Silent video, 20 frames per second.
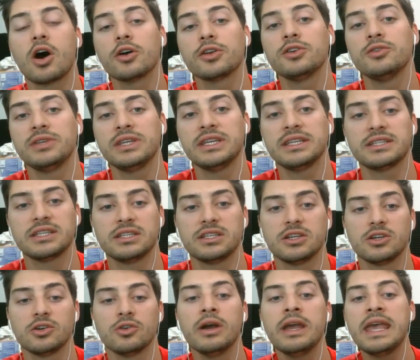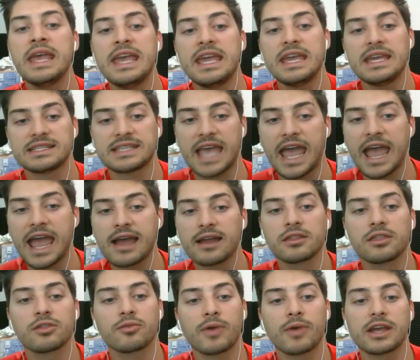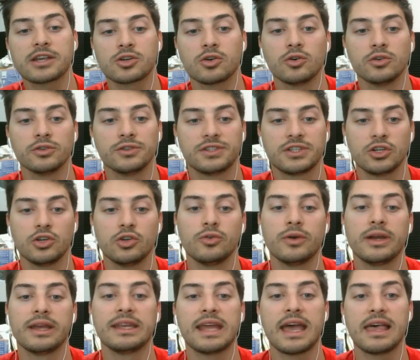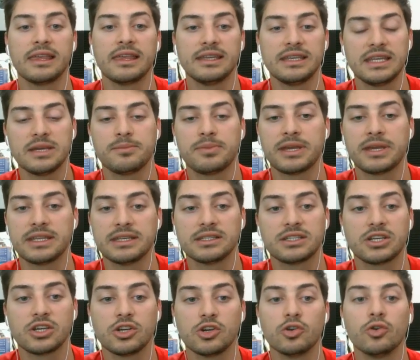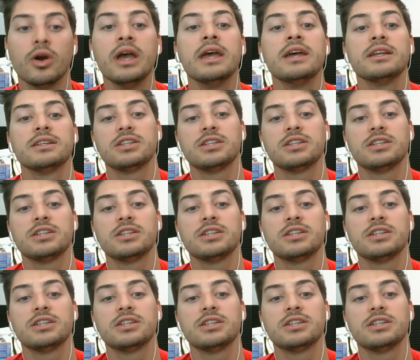All you need to do is add threshold 2 and LED pin 2